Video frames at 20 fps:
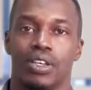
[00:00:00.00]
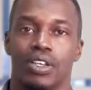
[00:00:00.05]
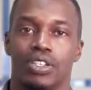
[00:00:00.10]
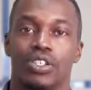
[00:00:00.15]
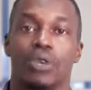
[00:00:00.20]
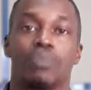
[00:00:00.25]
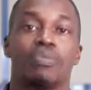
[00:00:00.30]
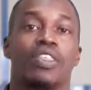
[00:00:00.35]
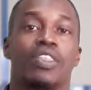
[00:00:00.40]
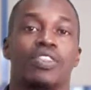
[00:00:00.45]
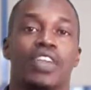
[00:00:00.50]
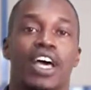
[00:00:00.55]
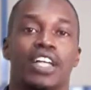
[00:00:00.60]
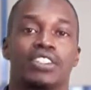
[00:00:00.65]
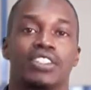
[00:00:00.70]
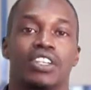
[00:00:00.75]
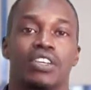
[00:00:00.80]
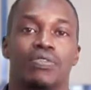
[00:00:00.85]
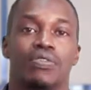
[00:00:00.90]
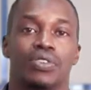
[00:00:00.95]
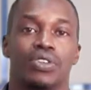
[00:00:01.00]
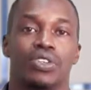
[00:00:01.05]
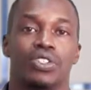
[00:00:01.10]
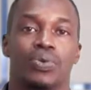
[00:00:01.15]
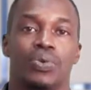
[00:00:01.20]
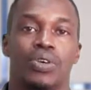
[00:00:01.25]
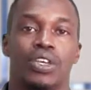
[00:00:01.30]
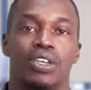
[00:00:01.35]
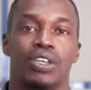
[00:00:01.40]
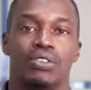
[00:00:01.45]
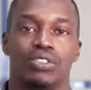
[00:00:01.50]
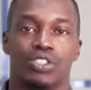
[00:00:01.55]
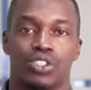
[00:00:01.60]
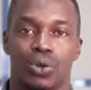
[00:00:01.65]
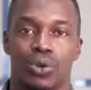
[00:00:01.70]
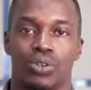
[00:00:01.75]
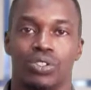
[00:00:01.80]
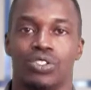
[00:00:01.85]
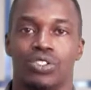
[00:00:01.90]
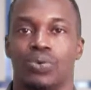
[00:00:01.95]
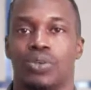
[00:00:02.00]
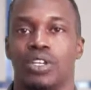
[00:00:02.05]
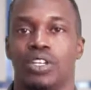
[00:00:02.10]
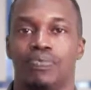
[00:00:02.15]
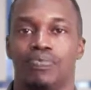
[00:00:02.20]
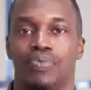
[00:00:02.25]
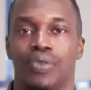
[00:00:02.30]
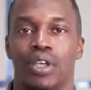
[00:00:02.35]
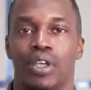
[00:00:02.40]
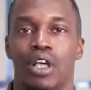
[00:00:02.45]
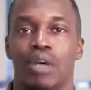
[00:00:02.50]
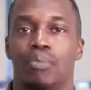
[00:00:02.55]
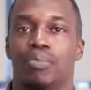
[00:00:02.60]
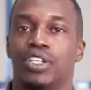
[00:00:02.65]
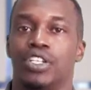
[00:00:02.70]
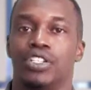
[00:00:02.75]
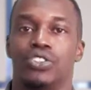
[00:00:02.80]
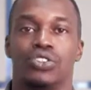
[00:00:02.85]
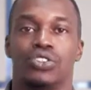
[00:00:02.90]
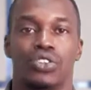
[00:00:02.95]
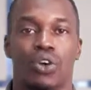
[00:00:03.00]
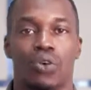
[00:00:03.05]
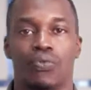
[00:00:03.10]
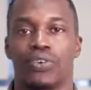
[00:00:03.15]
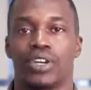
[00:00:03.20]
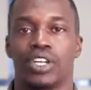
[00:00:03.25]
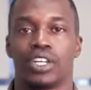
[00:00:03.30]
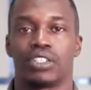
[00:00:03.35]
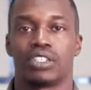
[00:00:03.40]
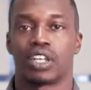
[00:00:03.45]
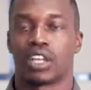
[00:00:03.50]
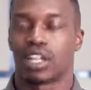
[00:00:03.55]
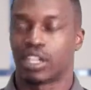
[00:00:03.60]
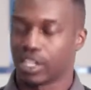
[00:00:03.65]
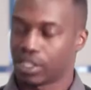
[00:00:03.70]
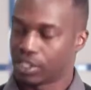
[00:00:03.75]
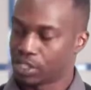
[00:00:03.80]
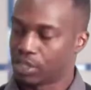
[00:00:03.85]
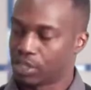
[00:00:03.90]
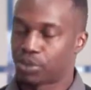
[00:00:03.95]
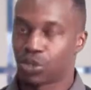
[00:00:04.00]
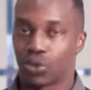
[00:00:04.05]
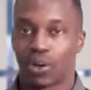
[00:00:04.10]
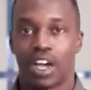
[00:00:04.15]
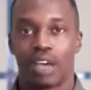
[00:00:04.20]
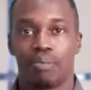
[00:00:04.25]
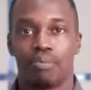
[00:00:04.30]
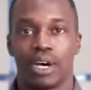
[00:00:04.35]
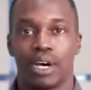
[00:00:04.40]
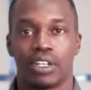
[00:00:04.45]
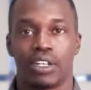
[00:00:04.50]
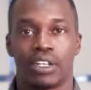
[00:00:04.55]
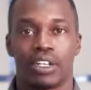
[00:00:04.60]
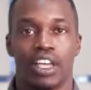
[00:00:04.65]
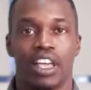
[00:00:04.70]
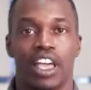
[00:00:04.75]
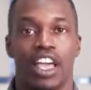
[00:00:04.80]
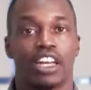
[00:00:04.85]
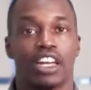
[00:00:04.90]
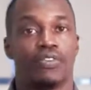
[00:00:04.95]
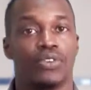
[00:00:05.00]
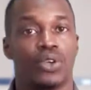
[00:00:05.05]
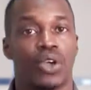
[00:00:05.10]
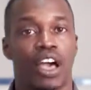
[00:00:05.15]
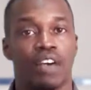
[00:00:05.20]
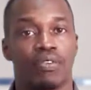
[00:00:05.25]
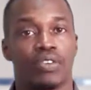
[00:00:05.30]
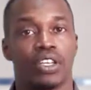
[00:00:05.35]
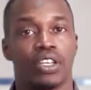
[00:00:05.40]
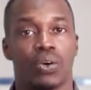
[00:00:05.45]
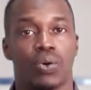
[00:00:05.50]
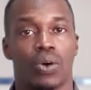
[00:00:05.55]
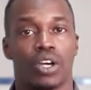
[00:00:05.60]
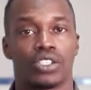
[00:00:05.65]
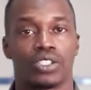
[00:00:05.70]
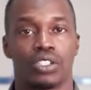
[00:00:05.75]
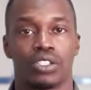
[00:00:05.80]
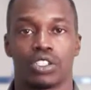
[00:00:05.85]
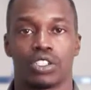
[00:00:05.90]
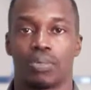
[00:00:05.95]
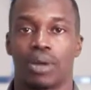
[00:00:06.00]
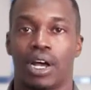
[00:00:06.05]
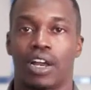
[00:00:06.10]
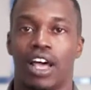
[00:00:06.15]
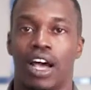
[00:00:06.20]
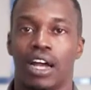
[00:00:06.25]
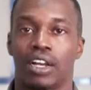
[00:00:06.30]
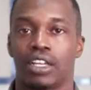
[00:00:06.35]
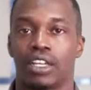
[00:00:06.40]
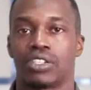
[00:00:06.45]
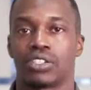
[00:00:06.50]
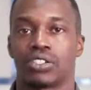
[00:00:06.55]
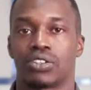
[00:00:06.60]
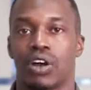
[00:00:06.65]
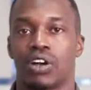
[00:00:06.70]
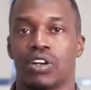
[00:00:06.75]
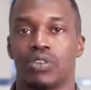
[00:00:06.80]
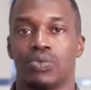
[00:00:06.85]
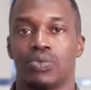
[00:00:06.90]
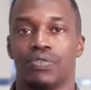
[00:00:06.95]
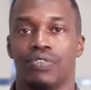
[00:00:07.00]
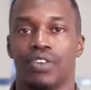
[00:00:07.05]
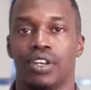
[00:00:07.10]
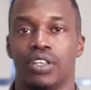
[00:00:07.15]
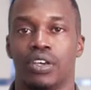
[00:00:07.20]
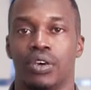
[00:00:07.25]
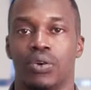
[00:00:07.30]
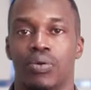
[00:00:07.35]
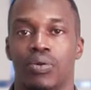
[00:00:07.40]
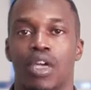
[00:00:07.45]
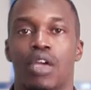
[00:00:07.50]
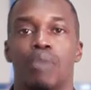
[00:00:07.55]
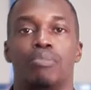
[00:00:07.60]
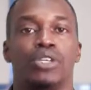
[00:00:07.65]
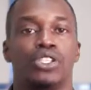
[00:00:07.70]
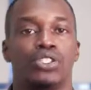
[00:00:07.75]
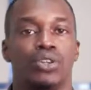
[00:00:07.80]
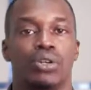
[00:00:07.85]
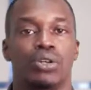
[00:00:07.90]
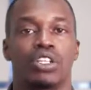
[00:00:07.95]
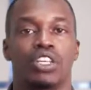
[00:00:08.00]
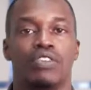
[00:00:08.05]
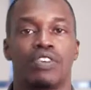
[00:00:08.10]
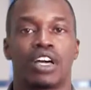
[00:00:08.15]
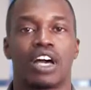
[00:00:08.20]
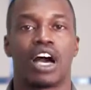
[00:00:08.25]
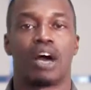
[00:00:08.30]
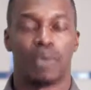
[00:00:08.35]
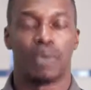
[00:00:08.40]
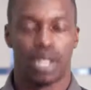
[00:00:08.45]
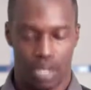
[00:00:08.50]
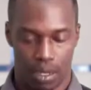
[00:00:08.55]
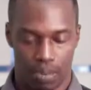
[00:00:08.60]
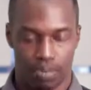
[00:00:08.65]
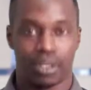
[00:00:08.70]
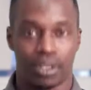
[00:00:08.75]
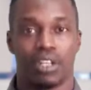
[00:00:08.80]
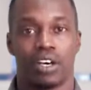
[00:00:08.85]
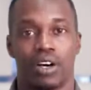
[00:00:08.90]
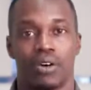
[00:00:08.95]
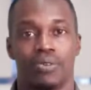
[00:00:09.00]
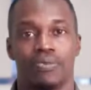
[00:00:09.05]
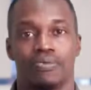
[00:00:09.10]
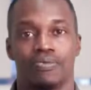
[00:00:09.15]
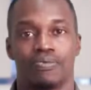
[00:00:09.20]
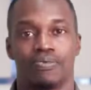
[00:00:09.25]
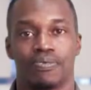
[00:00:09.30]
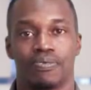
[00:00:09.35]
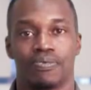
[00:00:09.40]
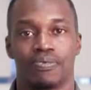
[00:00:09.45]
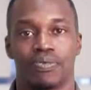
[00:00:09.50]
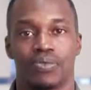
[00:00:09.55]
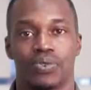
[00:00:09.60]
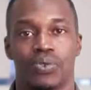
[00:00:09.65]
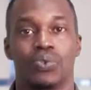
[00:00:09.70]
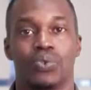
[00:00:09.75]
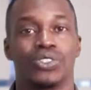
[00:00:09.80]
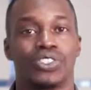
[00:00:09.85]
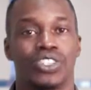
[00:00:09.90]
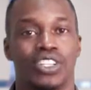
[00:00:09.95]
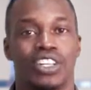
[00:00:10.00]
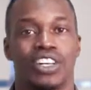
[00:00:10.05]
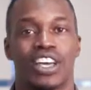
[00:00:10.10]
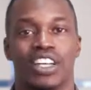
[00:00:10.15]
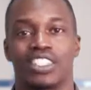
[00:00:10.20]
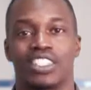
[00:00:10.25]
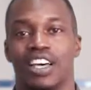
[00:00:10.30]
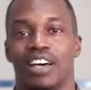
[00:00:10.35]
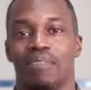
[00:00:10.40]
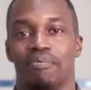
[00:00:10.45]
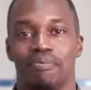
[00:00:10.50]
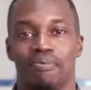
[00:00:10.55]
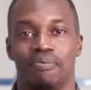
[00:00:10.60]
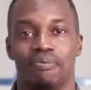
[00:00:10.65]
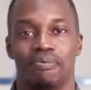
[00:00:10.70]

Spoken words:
So that's it for this week, short and sweet. Please don't forget to click the subscribe button, and if you have any questions about how to get started with video, be sure to leave a comment below. We'll see you next time.